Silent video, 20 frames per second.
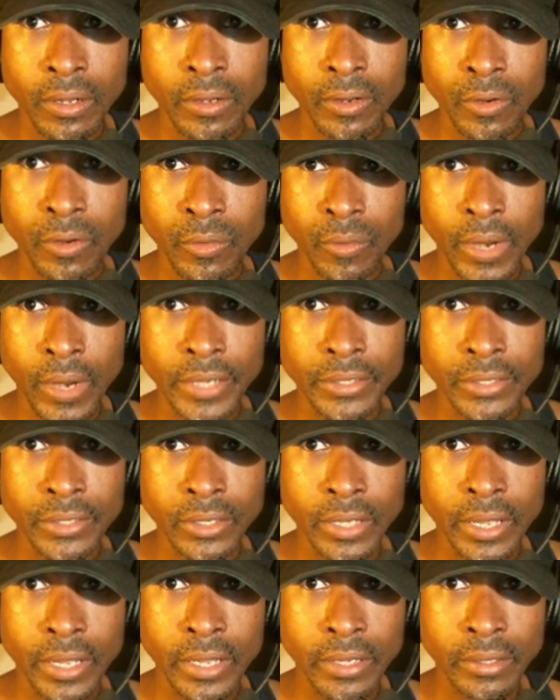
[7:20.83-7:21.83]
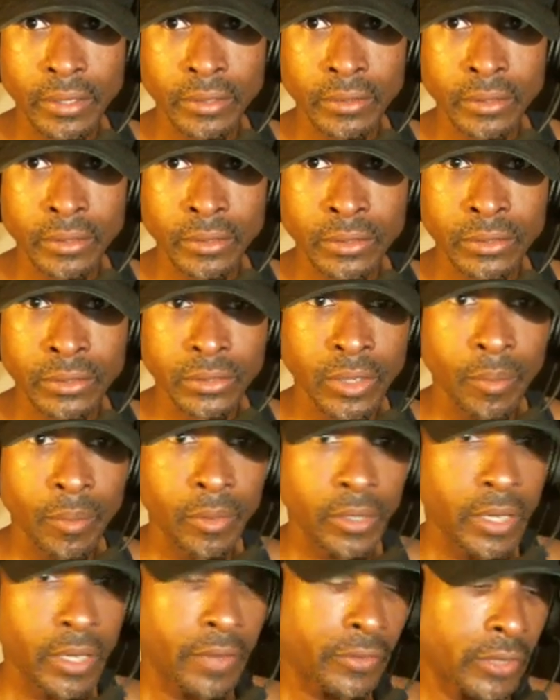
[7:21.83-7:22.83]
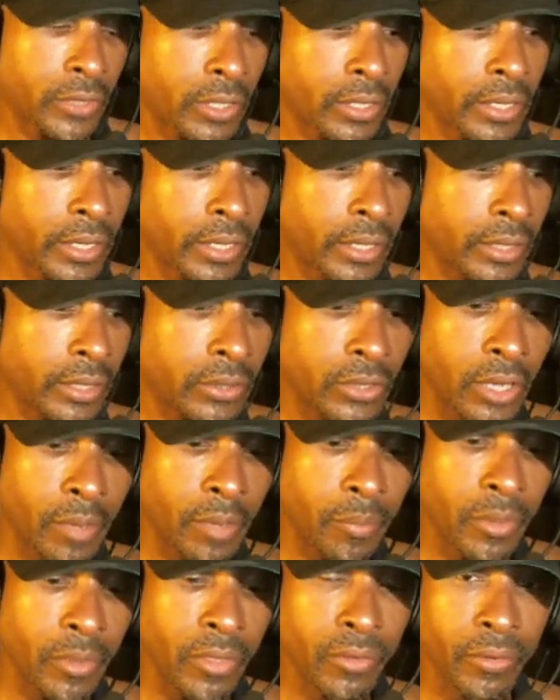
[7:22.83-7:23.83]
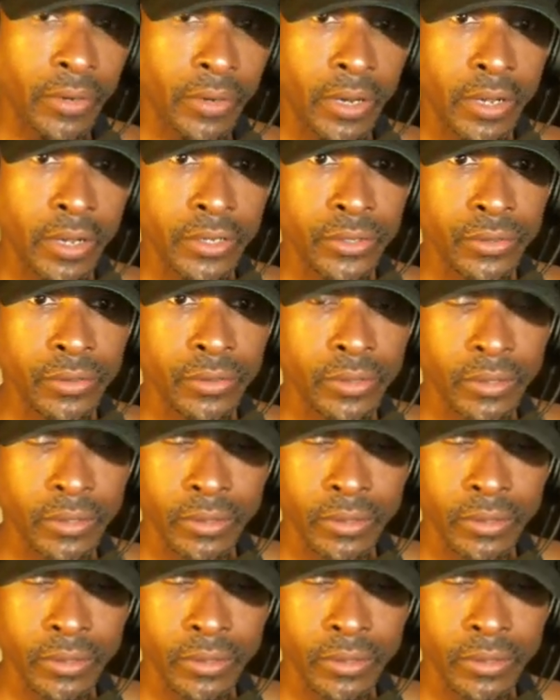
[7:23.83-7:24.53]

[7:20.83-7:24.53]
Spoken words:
right delay, double left click, type in 300,